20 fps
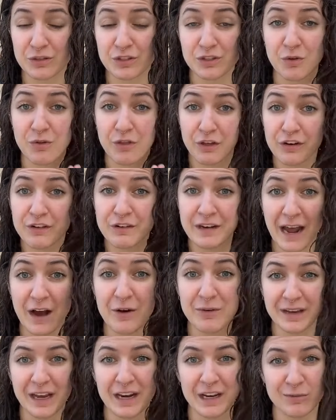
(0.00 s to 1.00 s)
So they're
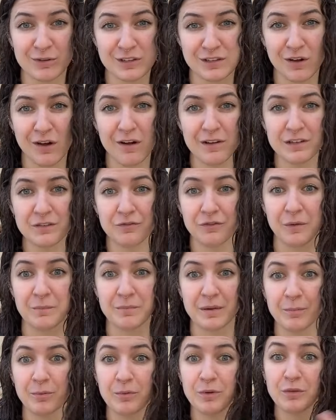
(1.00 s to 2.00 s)
now getting results from
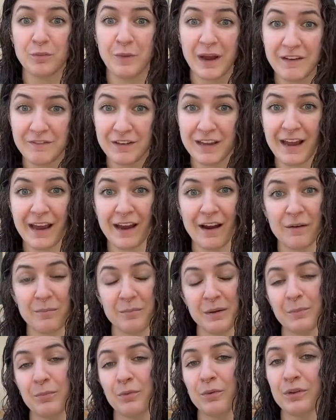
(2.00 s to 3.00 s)
people with wavy hair,
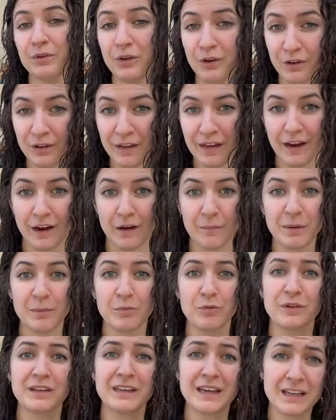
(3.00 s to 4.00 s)
people with curly hair,
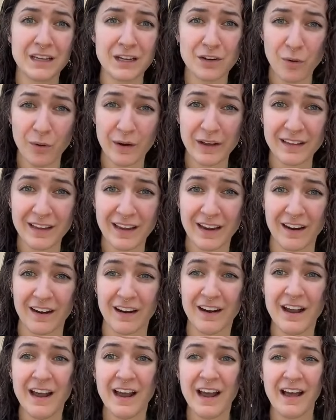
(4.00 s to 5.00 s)
people with kinky coily hair,